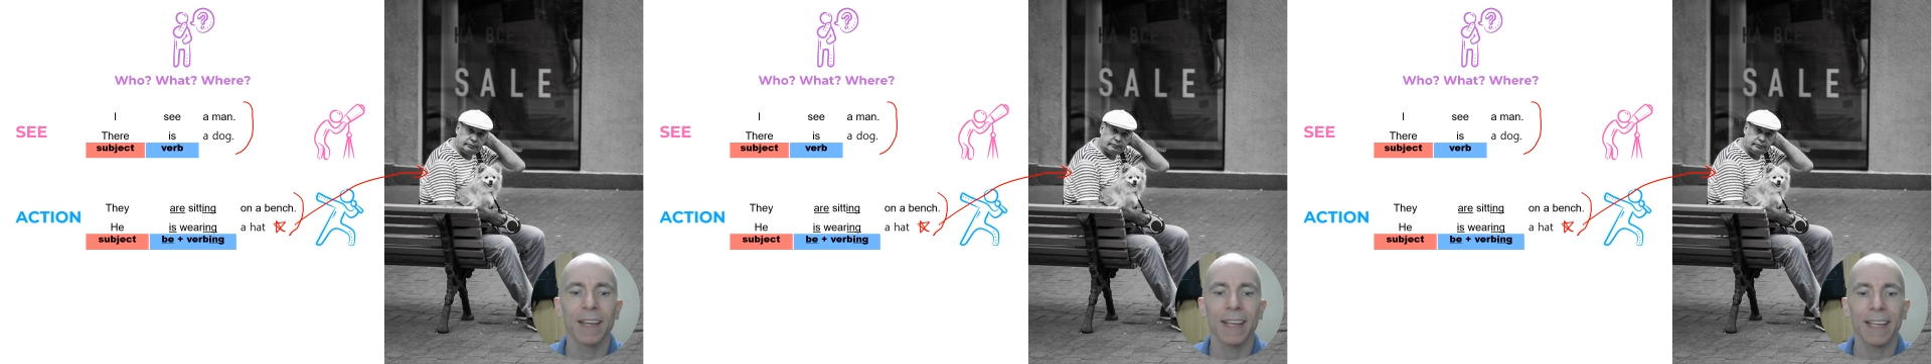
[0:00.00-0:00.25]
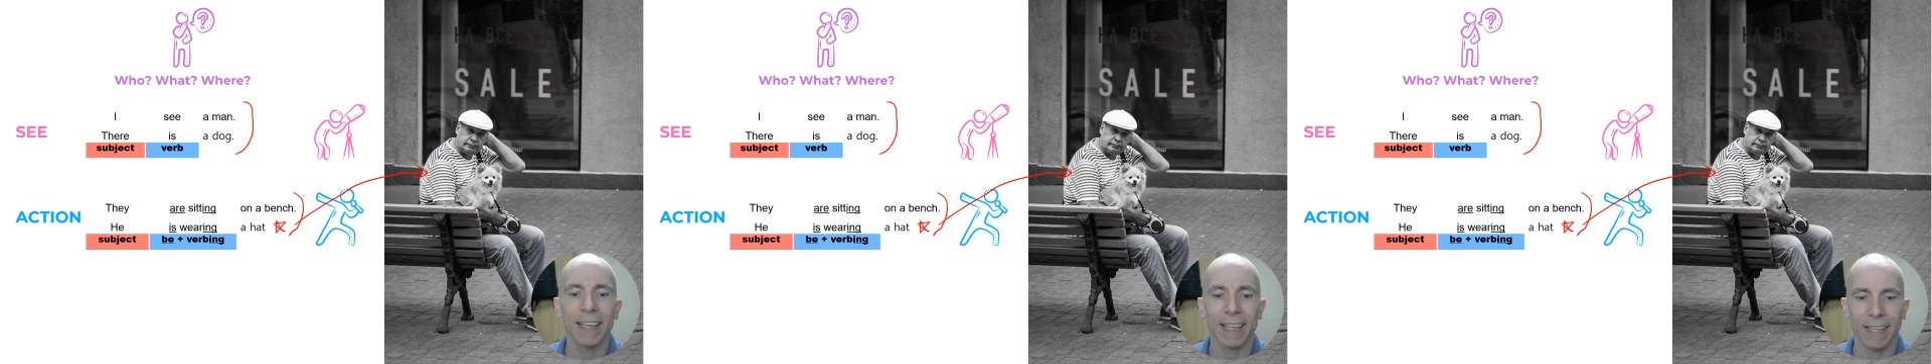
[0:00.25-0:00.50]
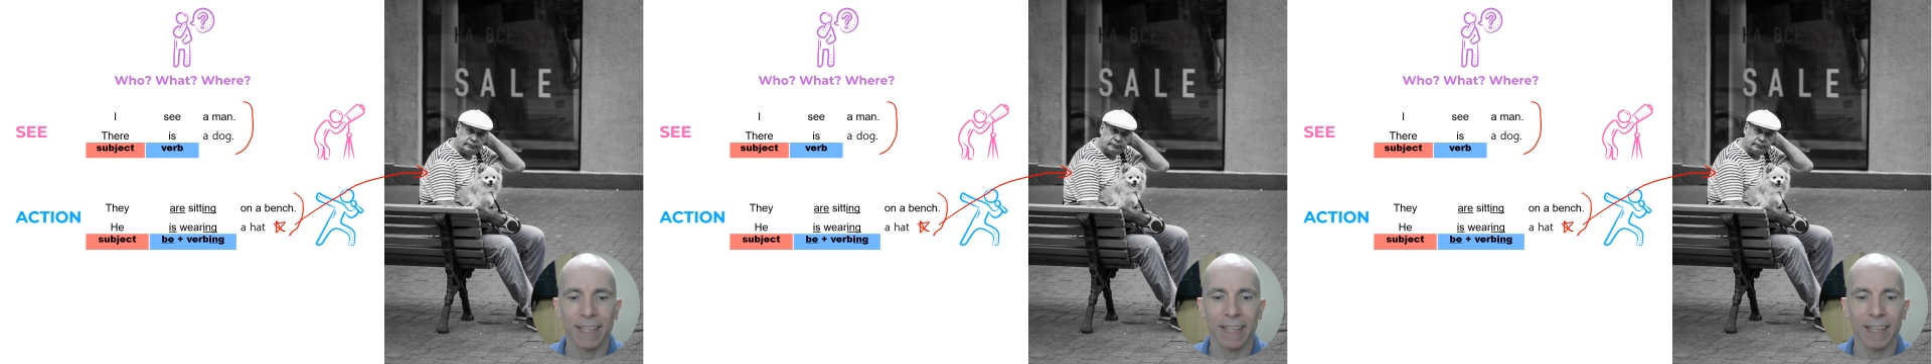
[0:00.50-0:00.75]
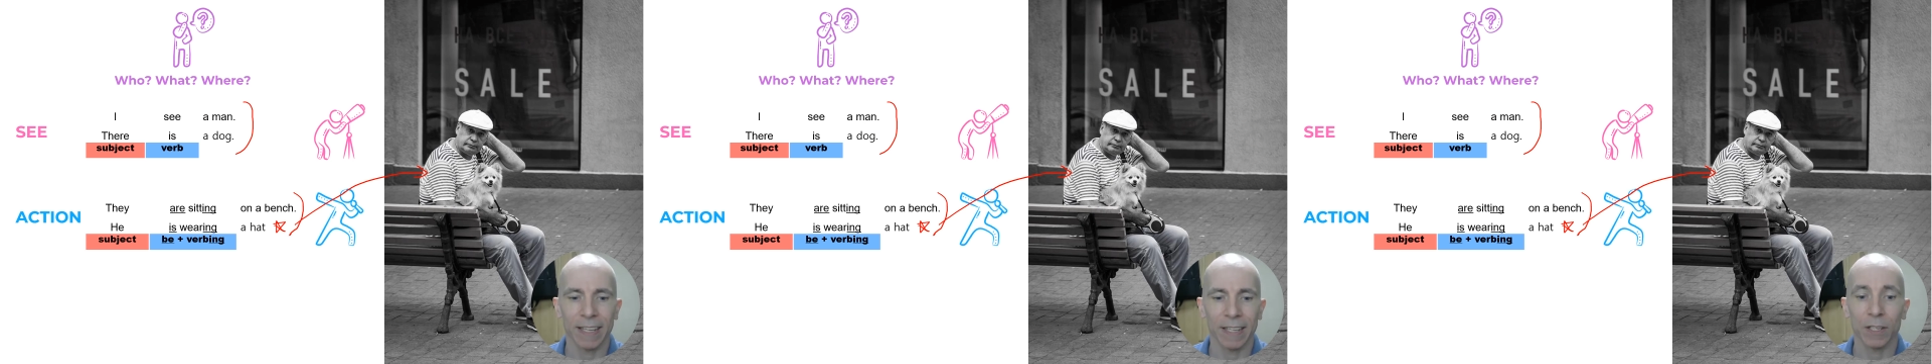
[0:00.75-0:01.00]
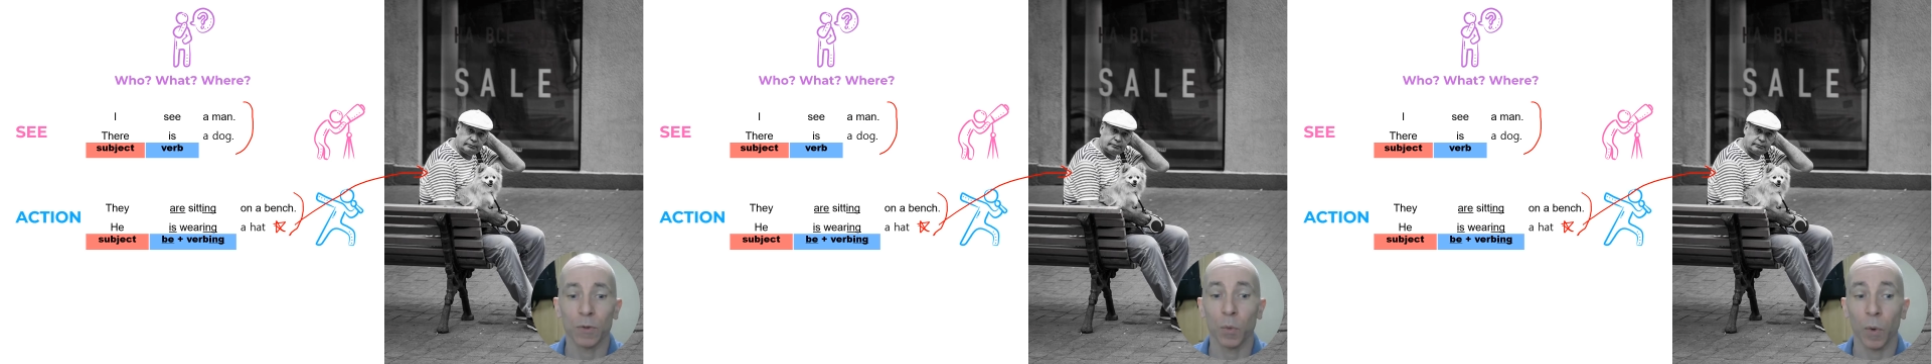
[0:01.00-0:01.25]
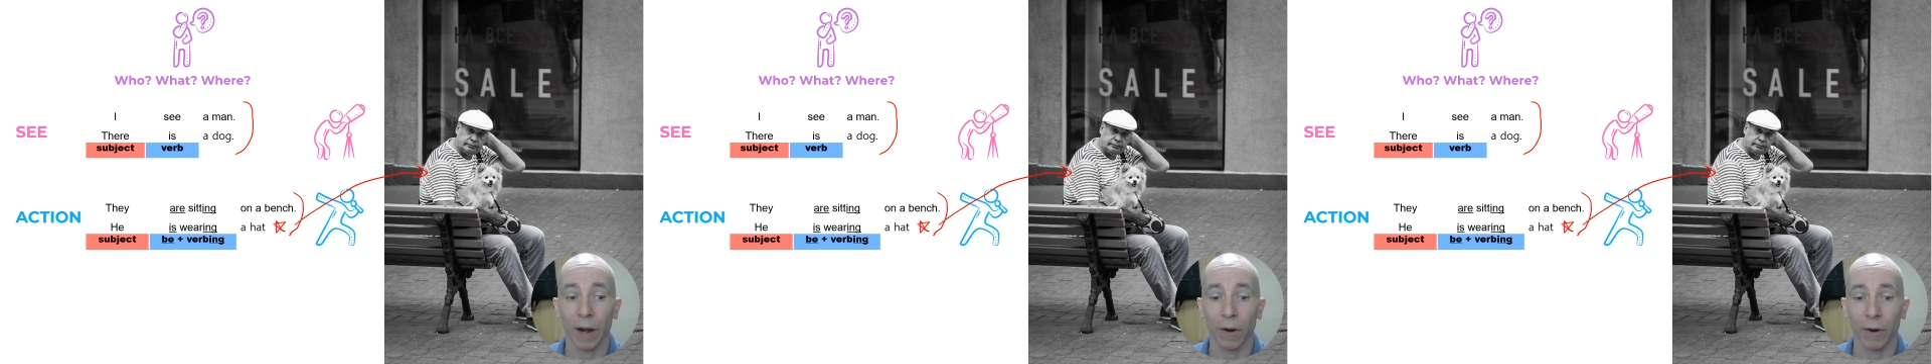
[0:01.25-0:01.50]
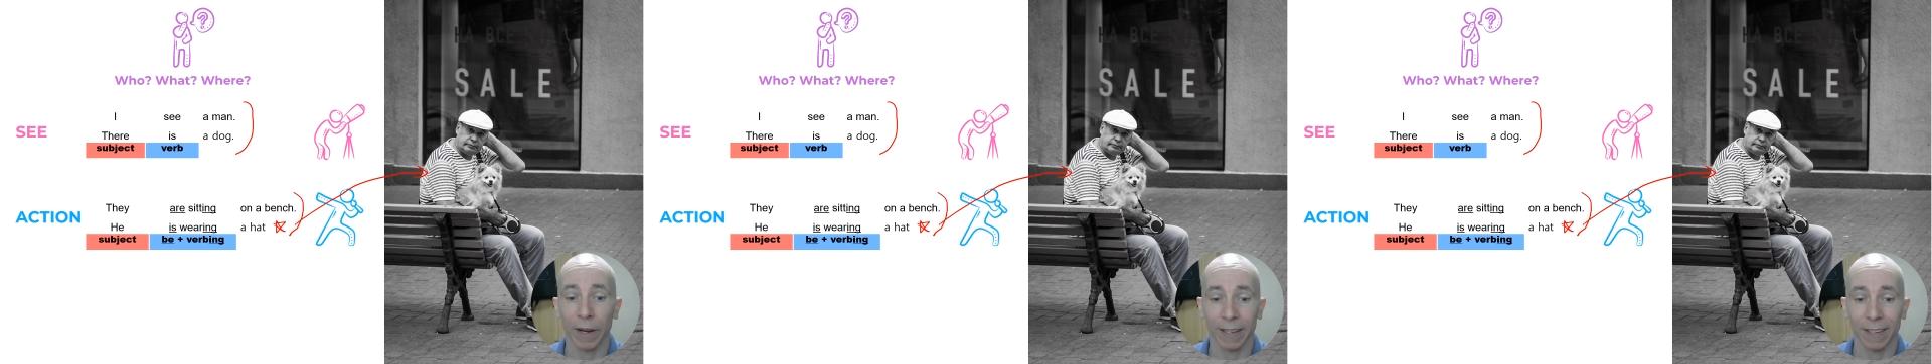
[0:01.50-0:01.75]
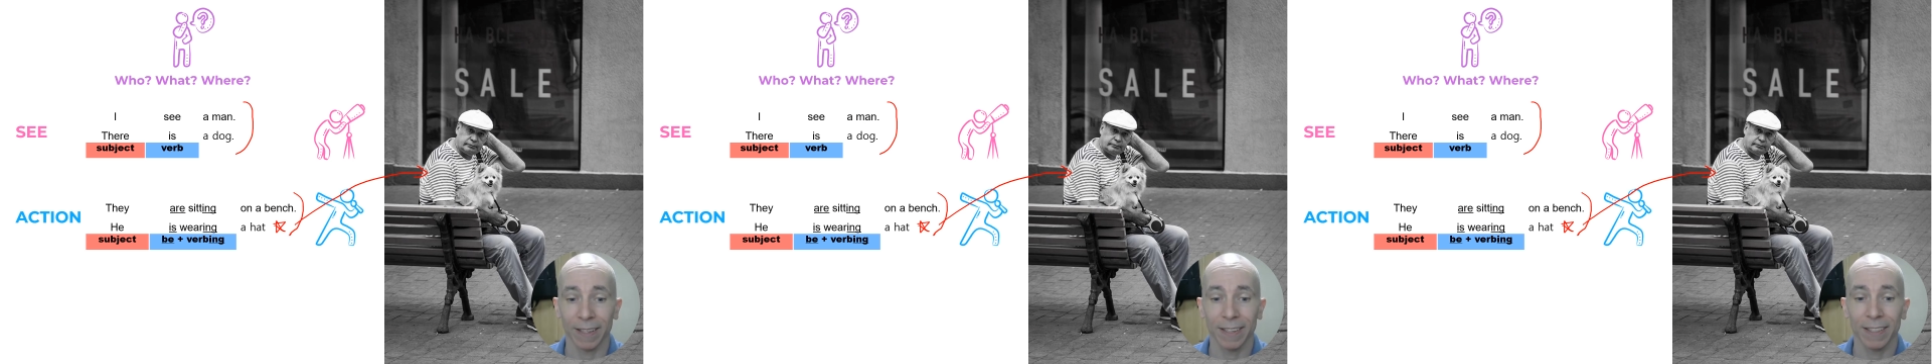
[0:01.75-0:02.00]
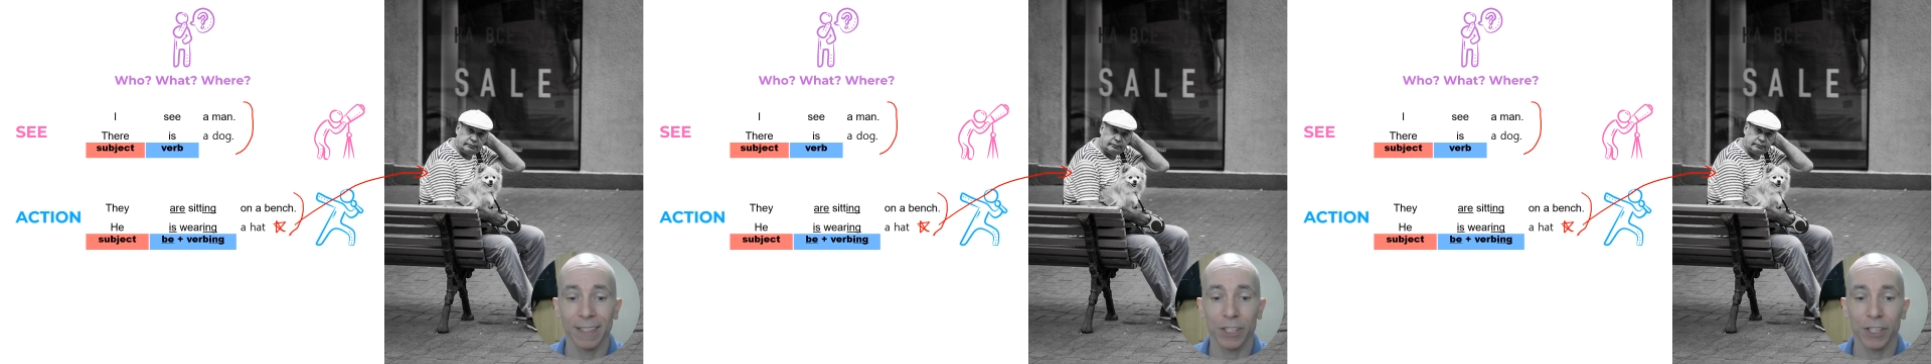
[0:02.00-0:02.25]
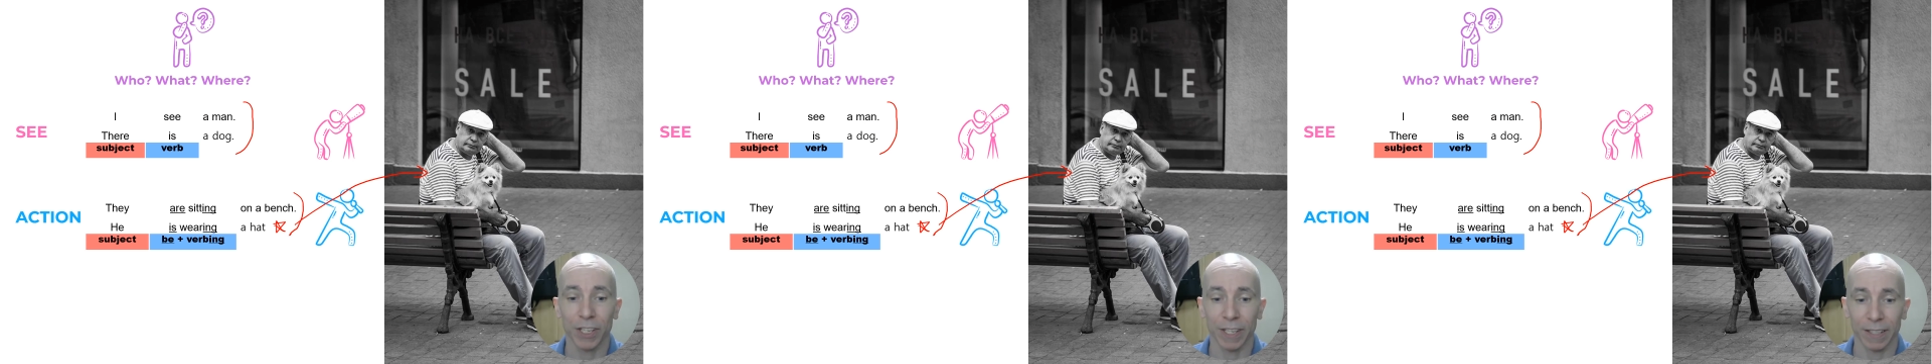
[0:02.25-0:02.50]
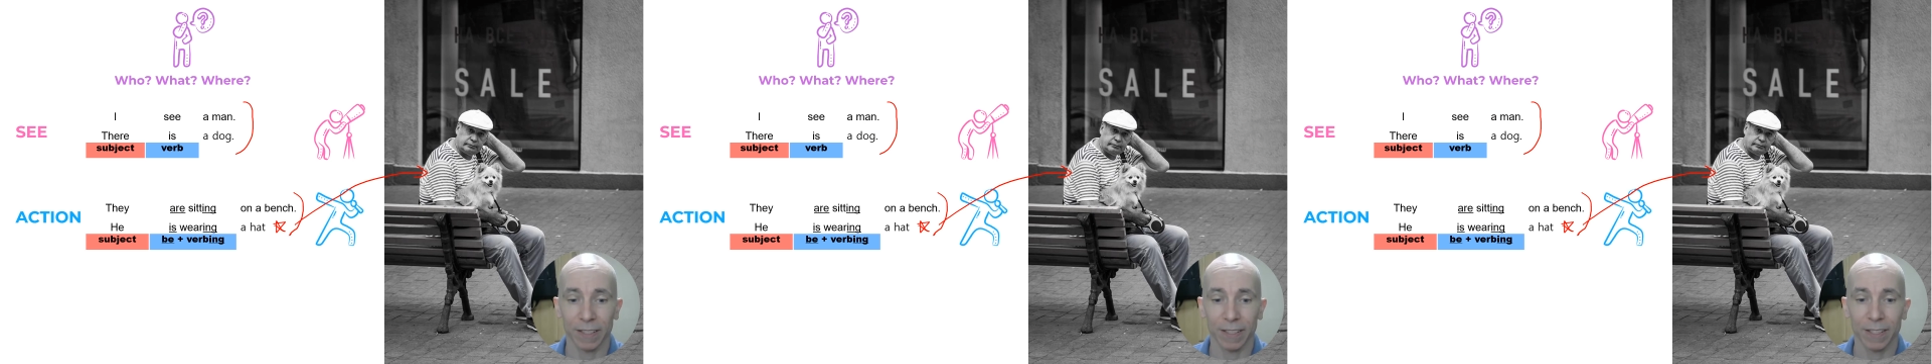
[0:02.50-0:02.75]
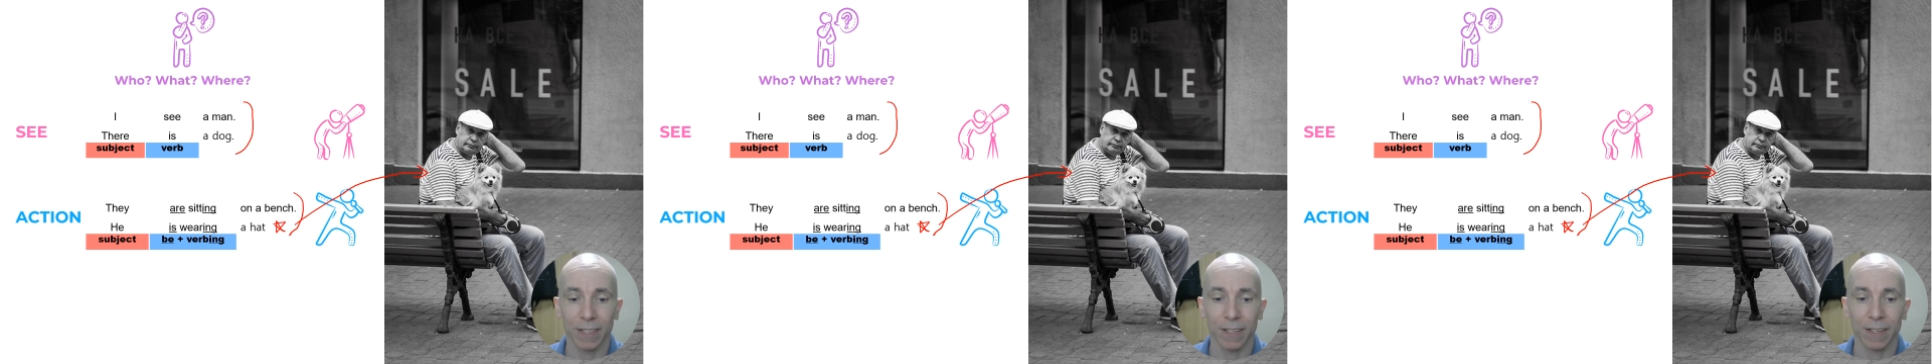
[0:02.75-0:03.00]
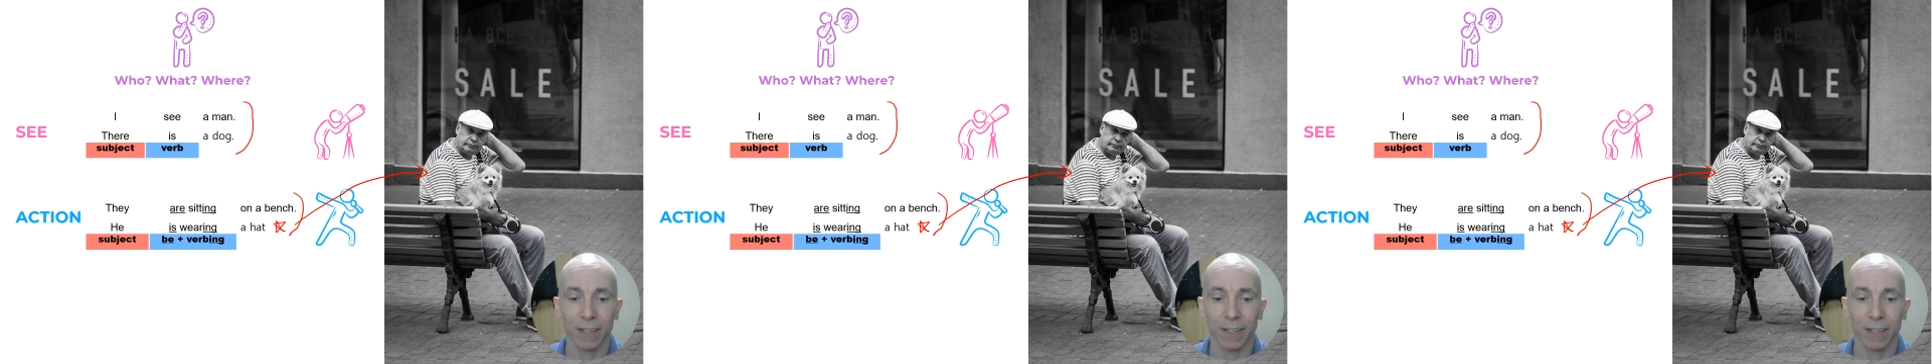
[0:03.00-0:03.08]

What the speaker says: he is wearing jeans.